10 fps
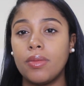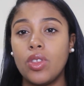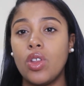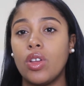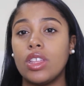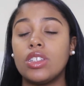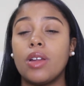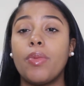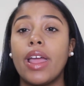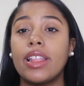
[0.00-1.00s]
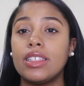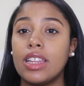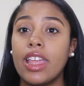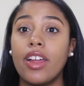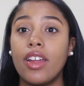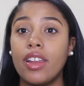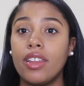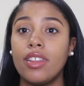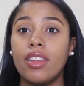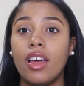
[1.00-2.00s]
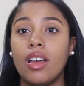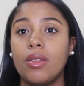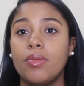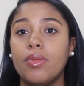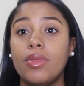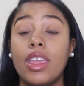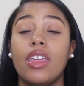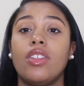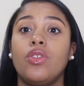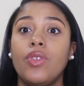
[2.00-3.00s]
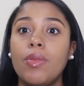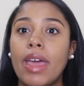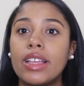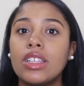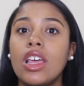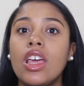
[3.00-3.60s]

you know, they started practicing here, and they do VBACs.